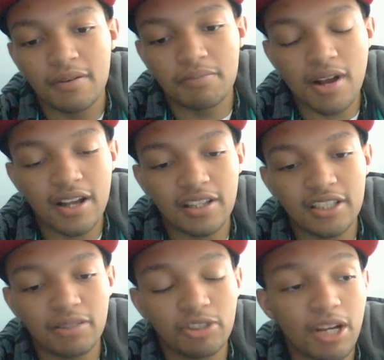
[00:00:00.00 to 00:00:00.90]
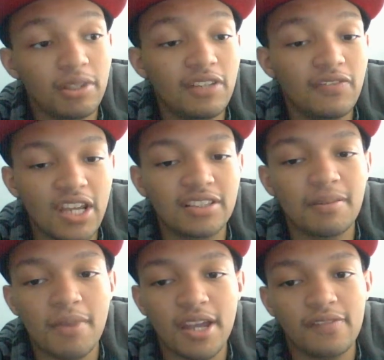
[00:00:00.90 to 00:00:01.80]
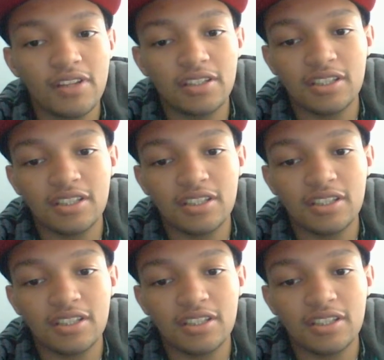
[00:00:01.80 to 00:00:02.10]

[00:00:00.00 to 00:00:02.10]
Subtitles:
Brock Lesnar, which I believe is the main event